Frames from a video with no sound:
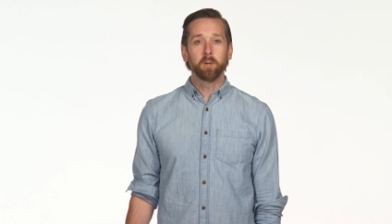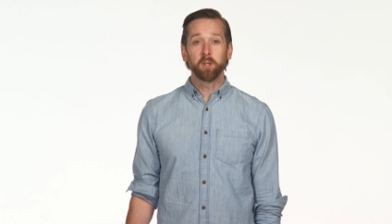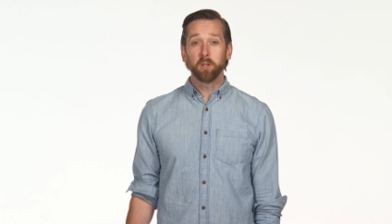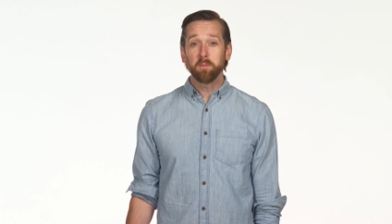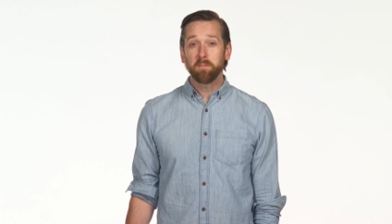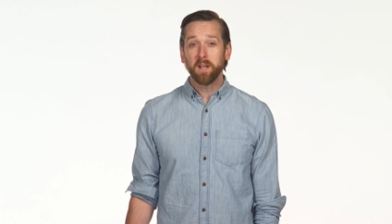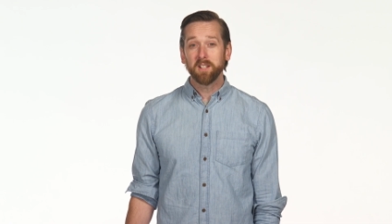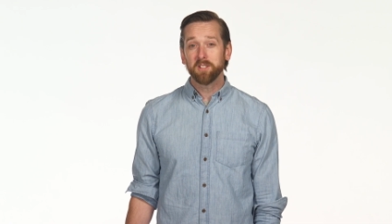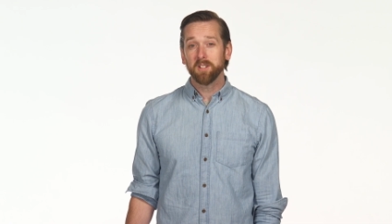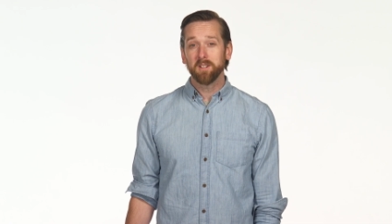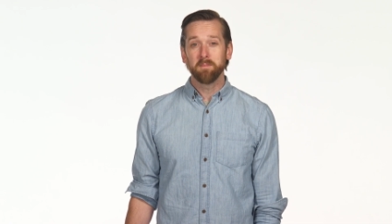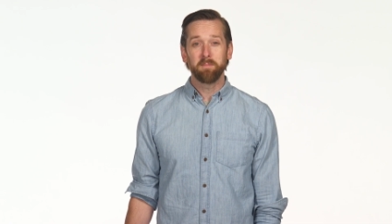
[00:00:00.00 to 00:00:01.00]
But good
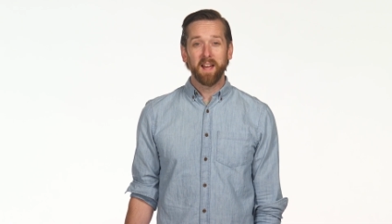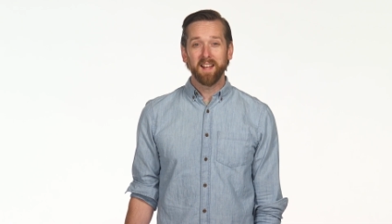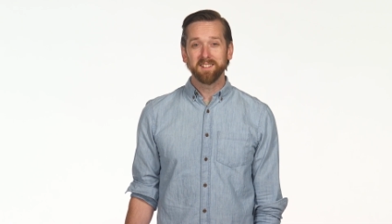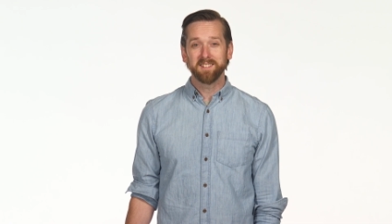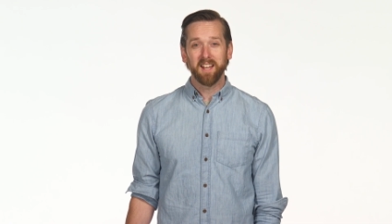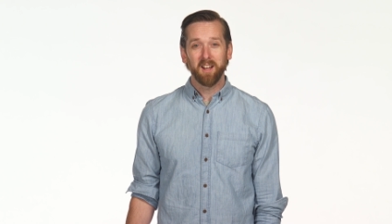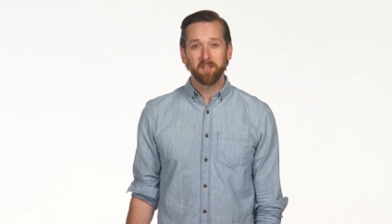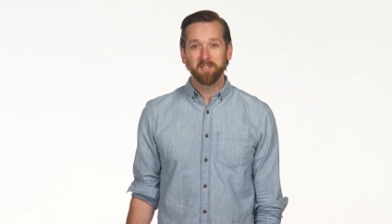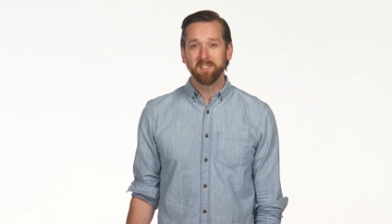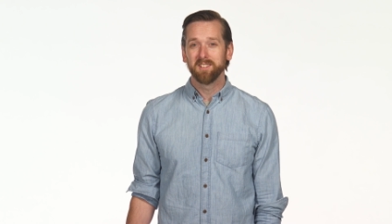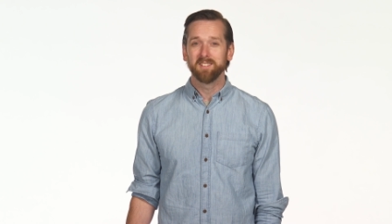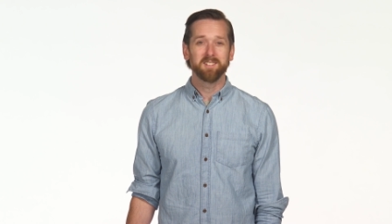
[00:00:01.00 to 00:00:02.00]
picture and bad sound
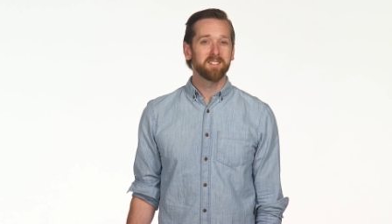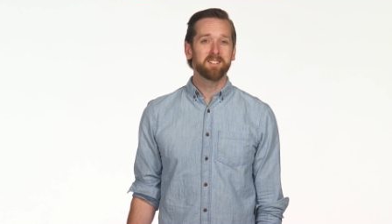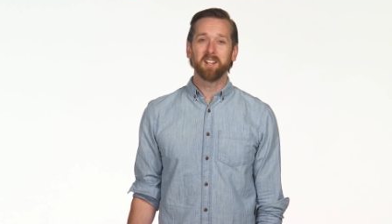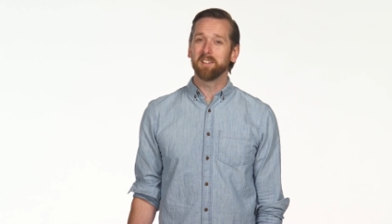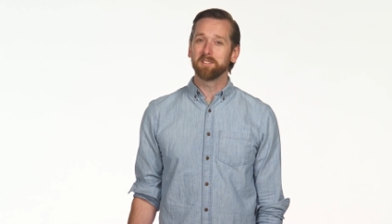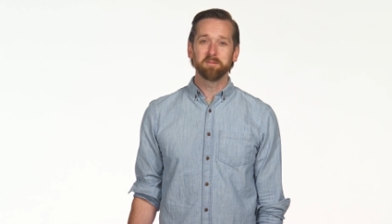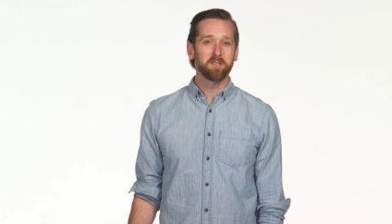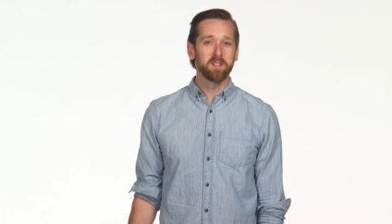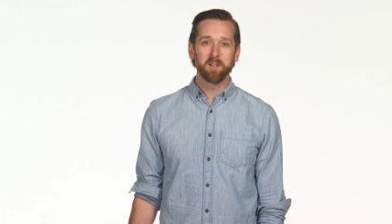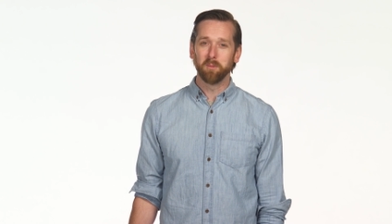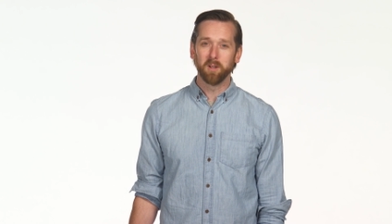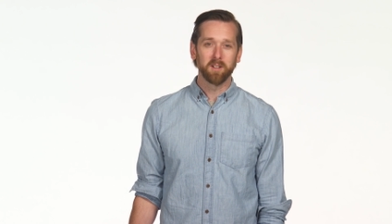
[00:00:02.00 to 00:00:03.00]
just doesn't
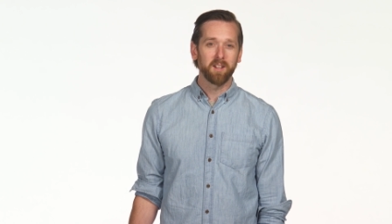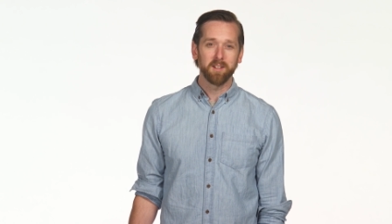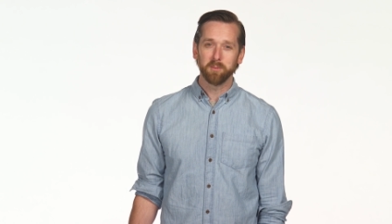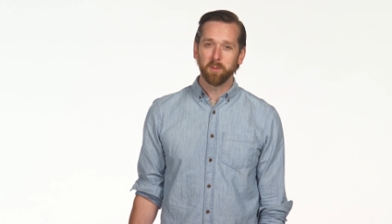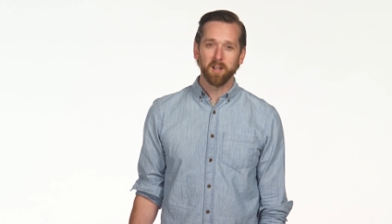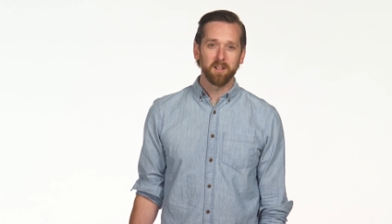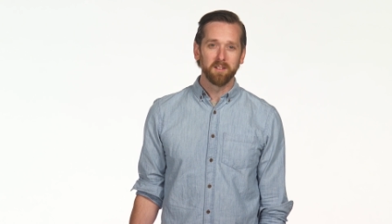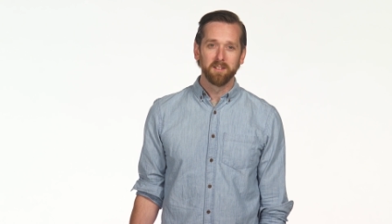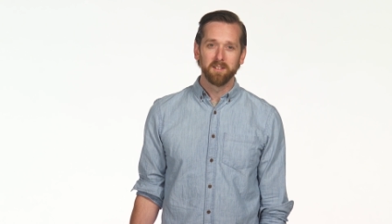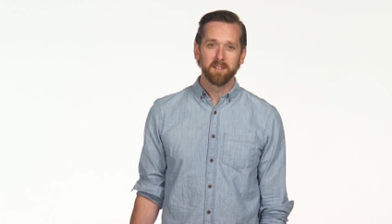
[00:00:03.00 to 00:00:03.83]
really work as well.